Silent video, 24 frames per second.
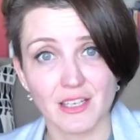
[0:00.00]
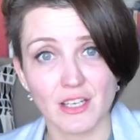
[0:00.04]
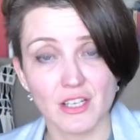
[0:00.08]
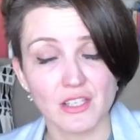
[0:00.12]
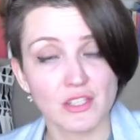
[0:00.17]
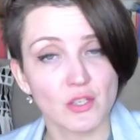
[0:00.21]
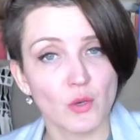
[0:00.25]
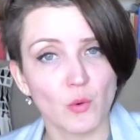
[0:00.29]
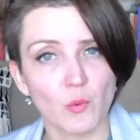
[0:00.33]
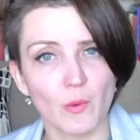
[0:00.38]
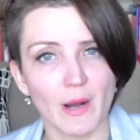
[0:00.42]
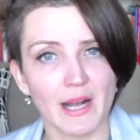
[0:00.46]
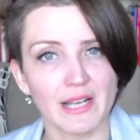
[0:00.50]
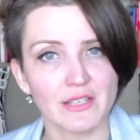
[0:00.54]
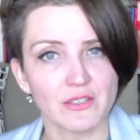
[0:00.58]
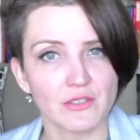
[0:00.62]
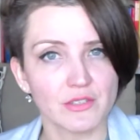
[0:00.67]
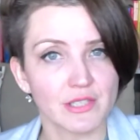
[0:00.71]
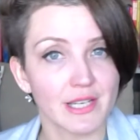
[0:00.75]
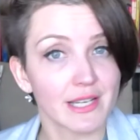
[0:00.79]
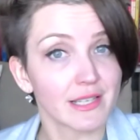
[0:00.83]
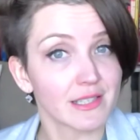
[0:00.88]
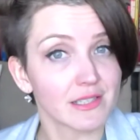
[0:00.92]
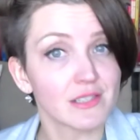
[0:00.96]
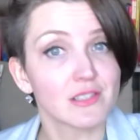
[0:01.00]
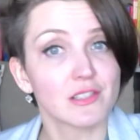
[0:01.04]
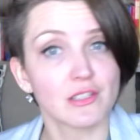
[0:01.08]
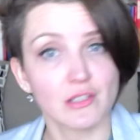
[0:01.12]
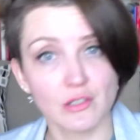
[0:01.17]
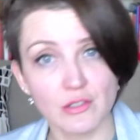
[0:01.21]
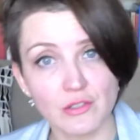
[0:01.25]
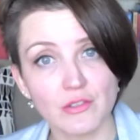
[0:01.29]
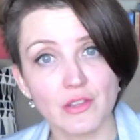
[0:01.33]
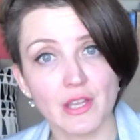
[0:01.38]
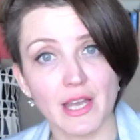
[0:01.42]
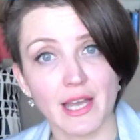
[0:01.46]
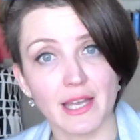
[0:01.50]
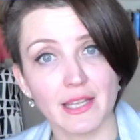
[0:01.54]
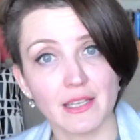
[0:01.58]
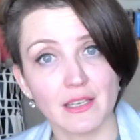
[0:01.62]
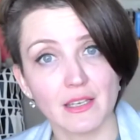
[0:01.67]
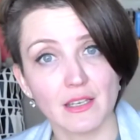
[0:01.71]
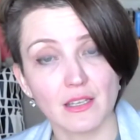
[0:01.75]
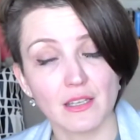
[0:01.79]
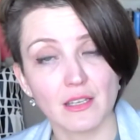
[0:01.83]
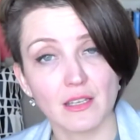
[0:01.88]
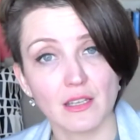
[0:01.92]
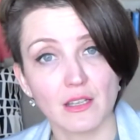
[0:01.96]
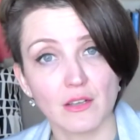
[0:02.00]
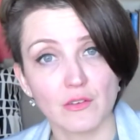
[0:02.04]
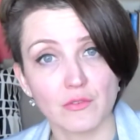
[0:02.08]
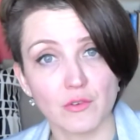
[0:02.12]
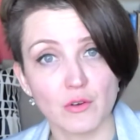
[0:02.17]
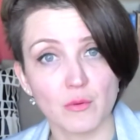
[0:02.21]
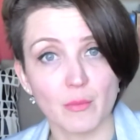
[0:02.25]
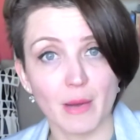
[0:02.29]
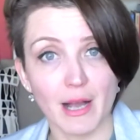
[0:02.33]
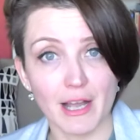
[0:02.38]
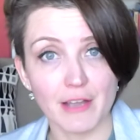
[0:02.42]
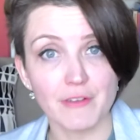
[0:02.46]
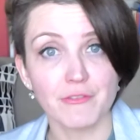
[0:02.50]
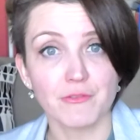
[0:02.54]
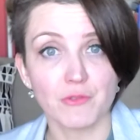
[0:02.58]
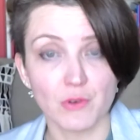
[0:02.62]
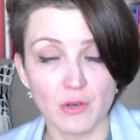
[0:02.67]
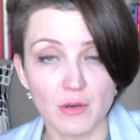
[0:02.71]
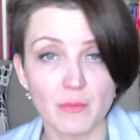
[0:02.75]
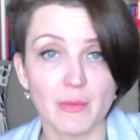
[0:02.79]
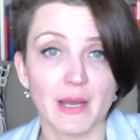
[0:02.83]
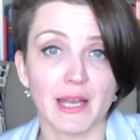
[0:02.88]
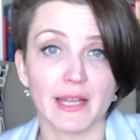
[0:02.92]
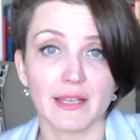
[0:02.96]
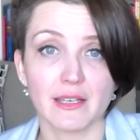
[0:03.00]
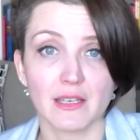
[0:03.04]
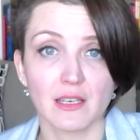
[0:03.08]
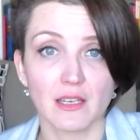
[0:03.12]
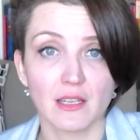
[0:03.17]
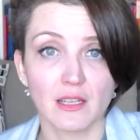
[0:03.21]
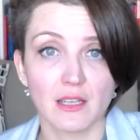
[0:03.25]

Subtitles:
So why don't I consider that for my format?